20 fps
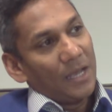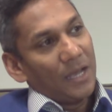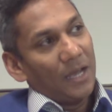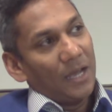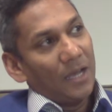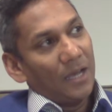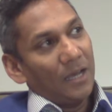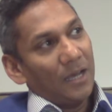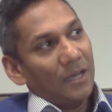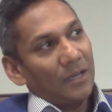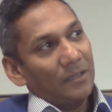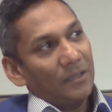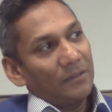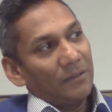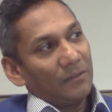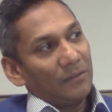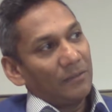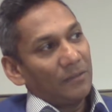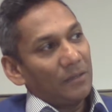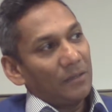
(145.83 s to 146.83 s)

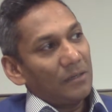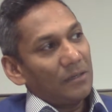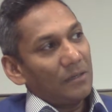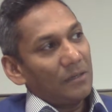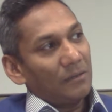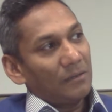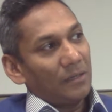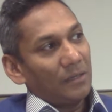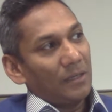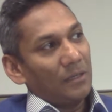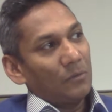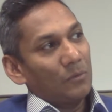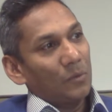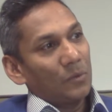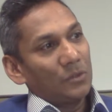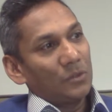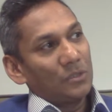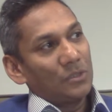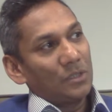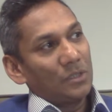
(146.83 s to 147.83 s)
The third thing
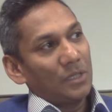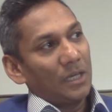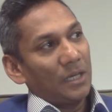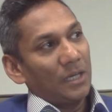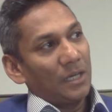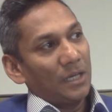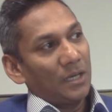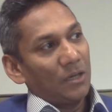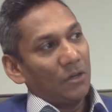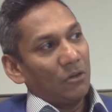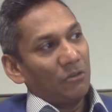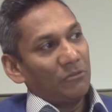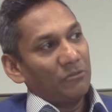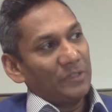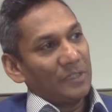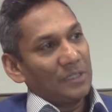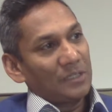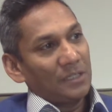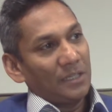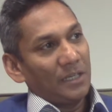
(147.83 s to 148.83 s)
was
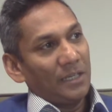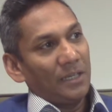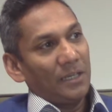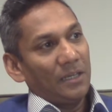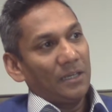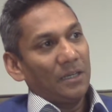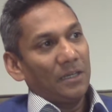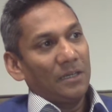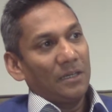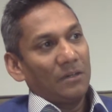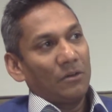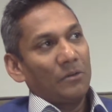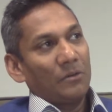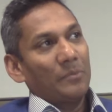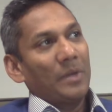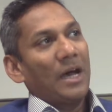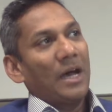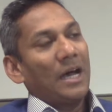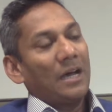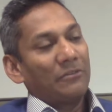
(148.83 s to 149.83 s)
obviously on
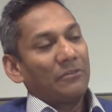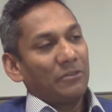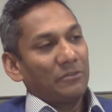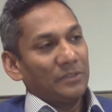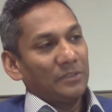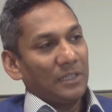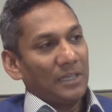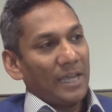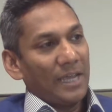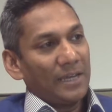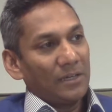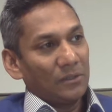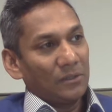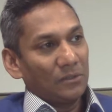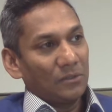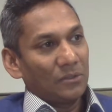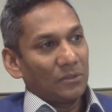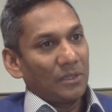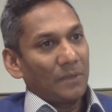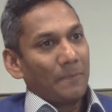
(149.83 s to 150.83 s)
behalf of the
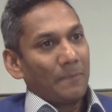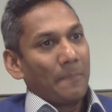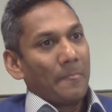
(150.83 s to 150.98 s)
landlord